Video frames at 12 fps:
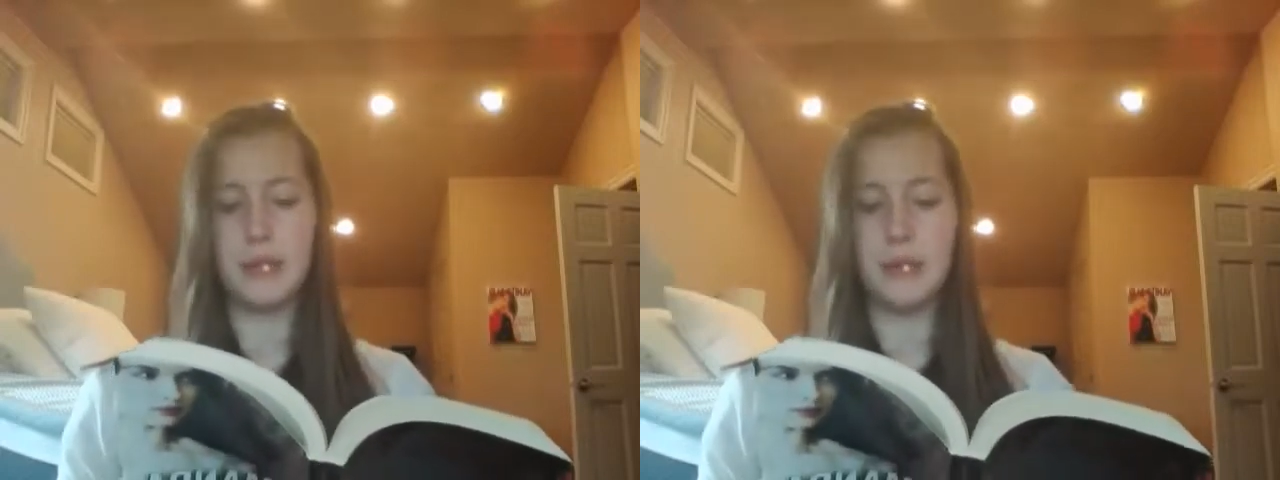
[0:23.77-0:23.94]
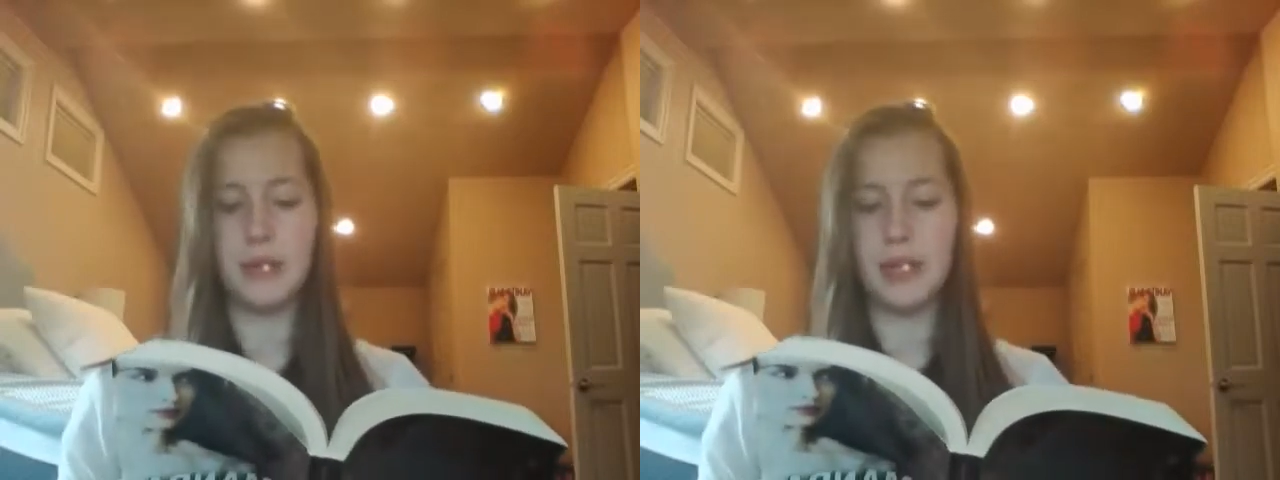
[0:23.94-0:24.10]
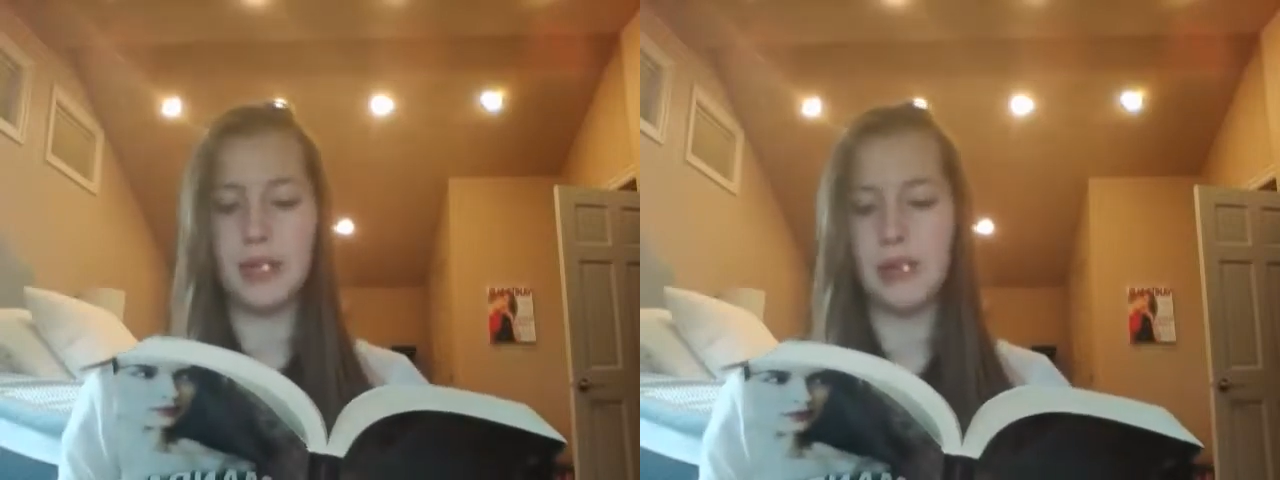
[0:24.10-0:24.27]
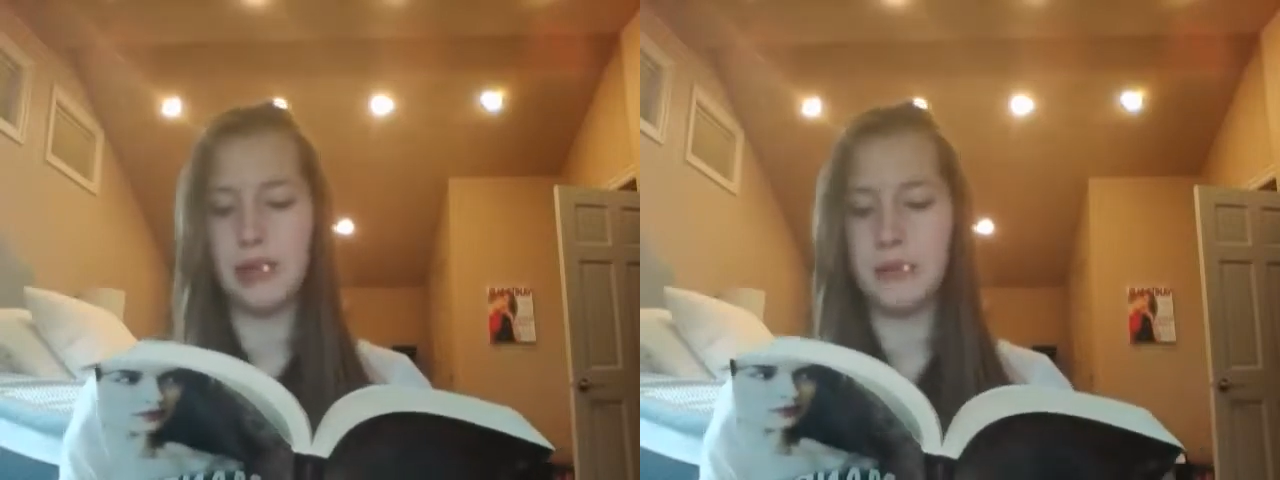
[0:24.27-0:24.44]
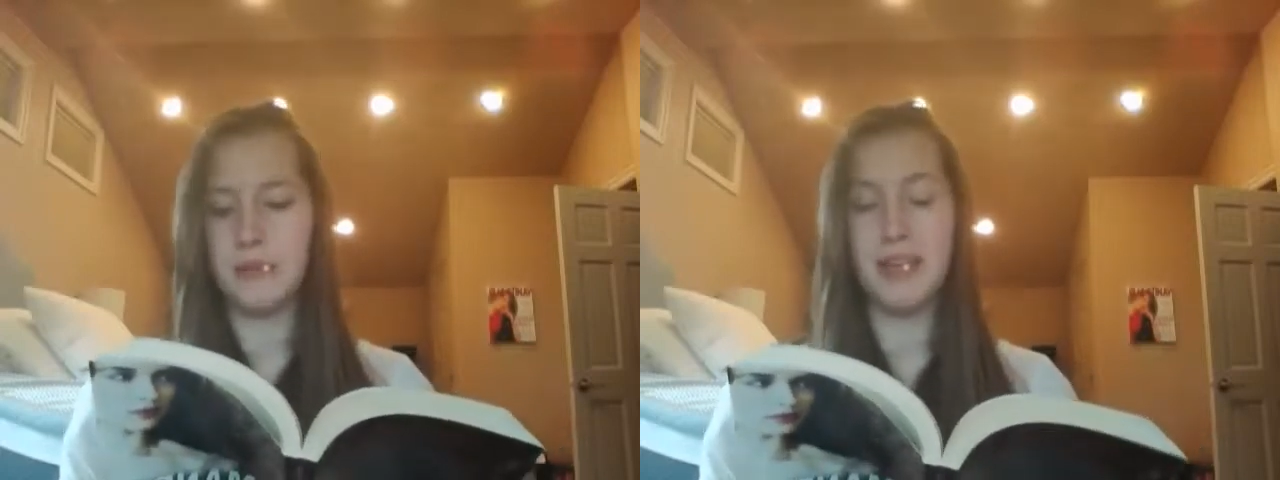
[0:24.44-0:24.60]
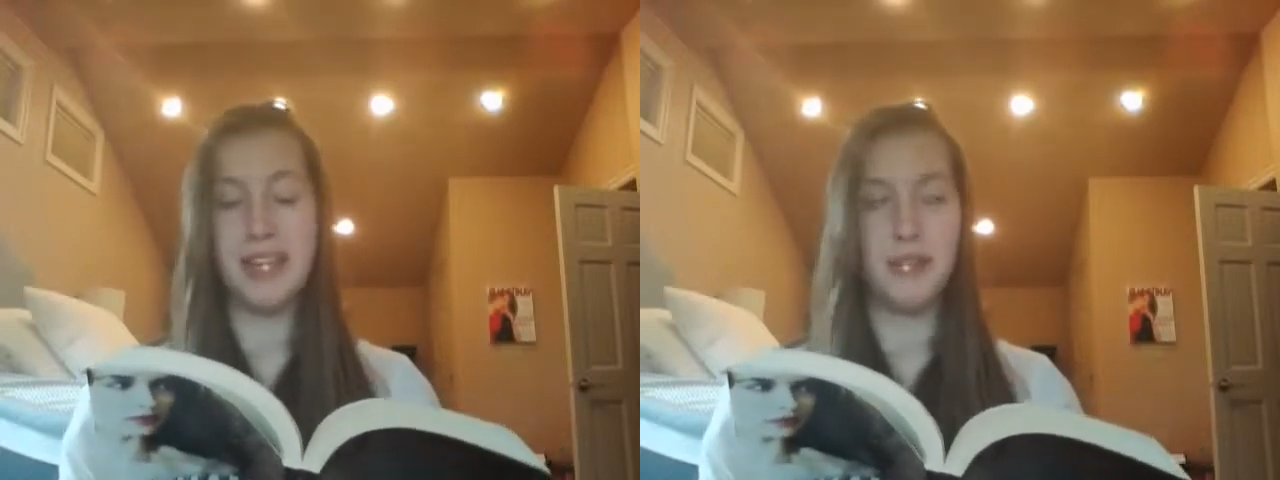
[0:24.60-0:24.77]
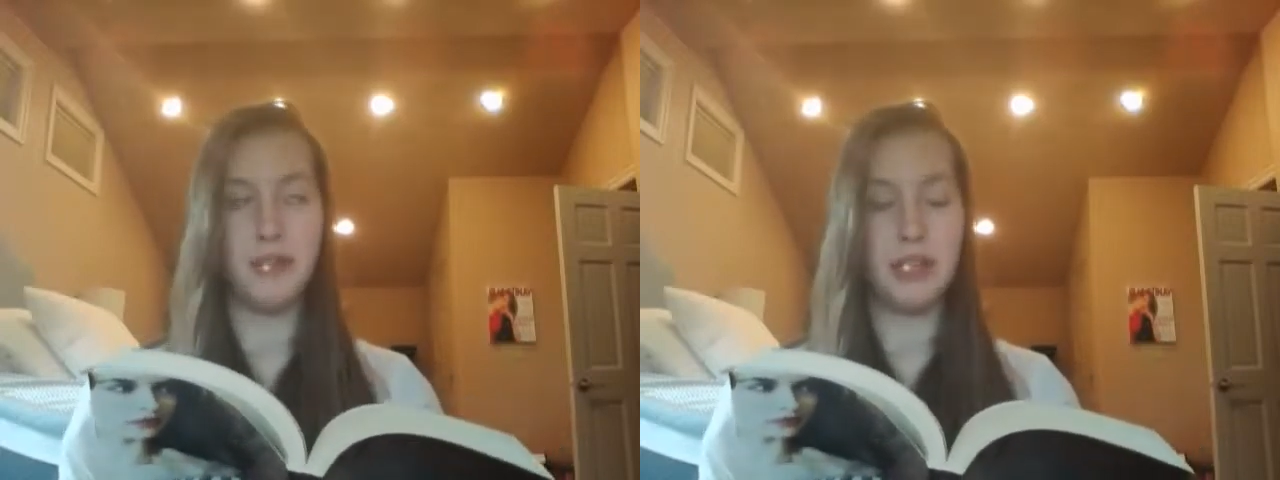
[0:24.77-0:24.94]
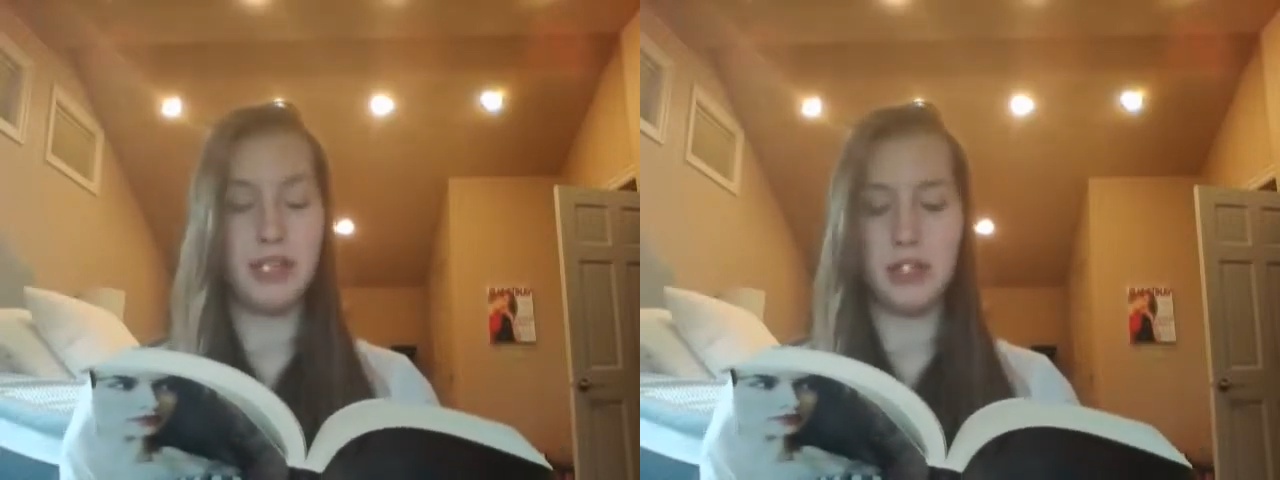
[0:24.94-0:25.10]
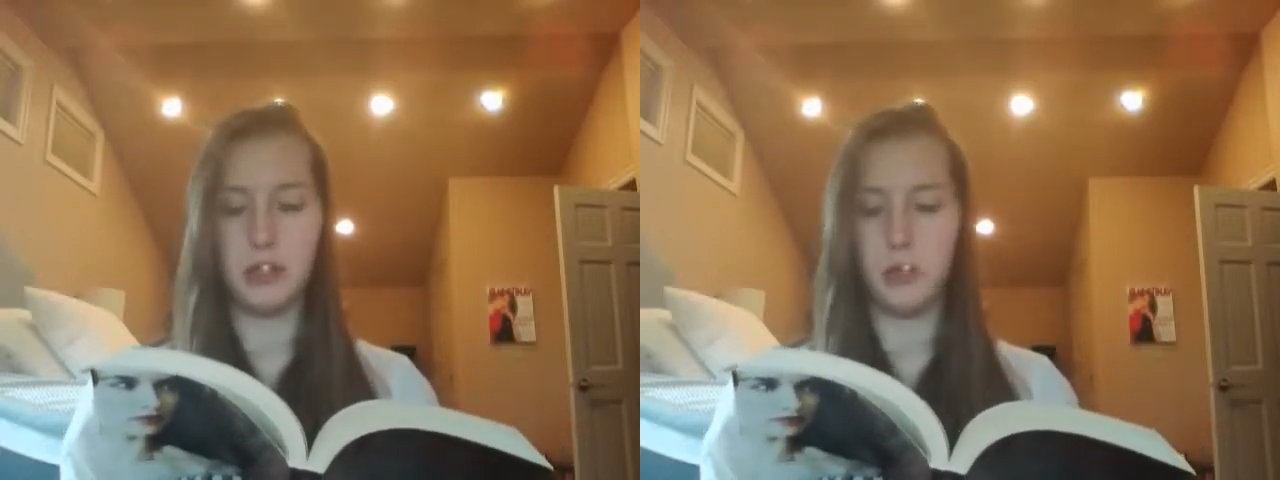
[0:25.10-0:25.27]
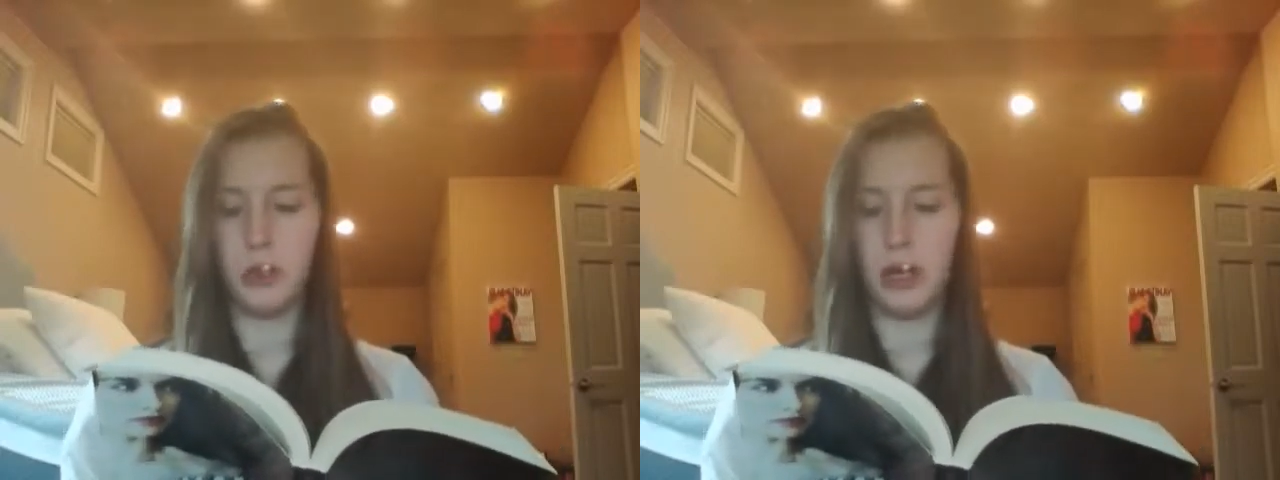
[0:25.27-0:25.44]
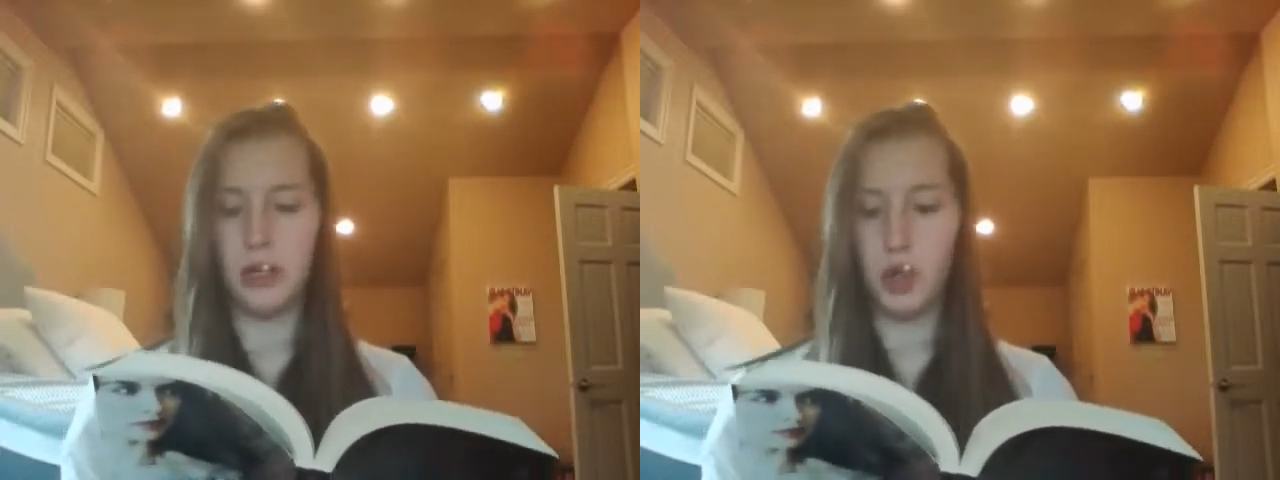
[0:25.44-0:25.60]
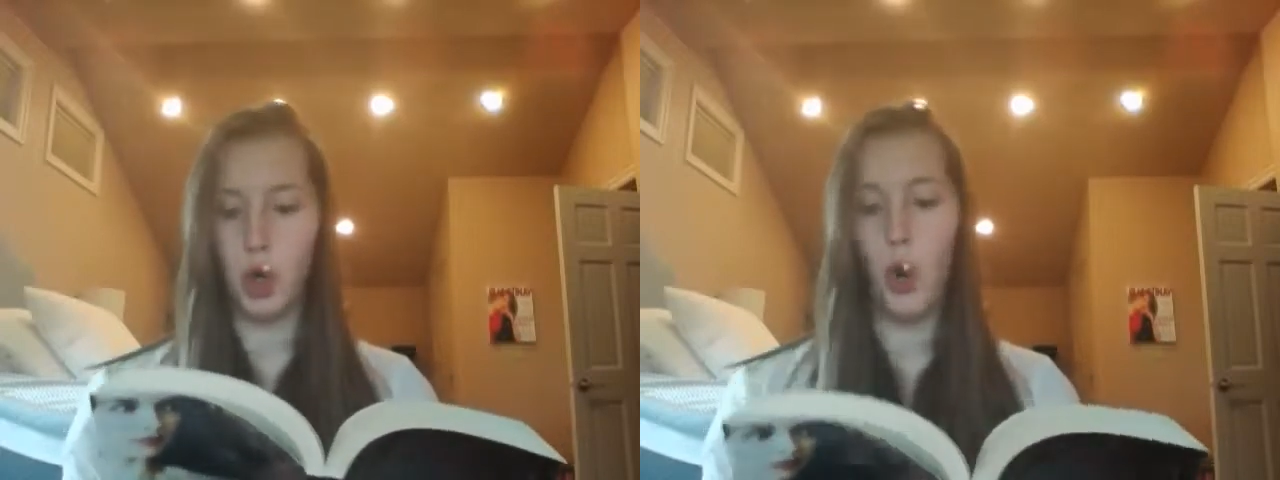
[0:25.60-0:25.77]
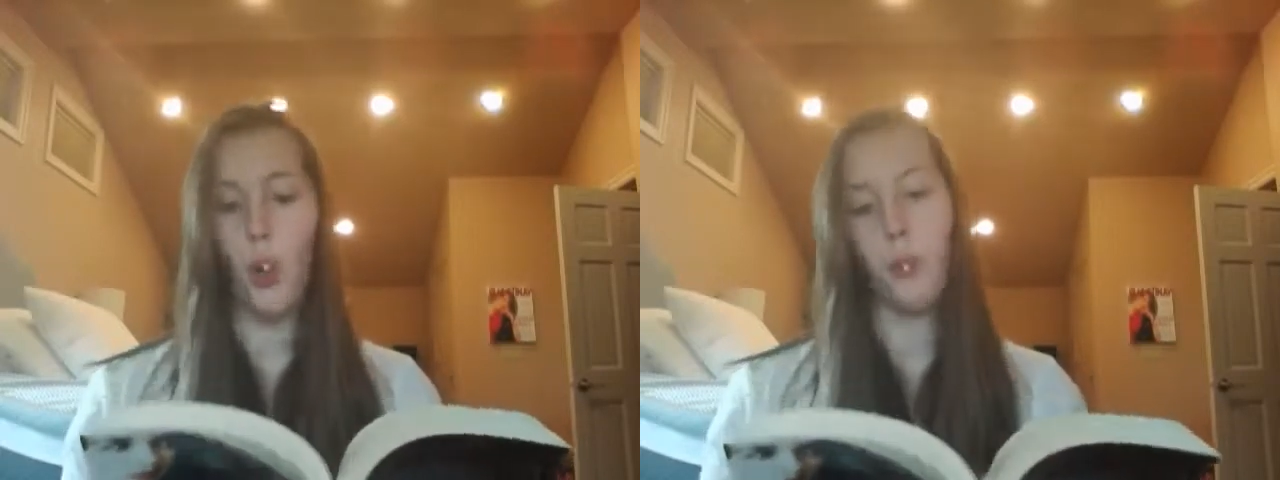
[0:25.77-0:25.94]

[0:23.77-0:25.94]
Thornhill, looking meaningfully at his watch.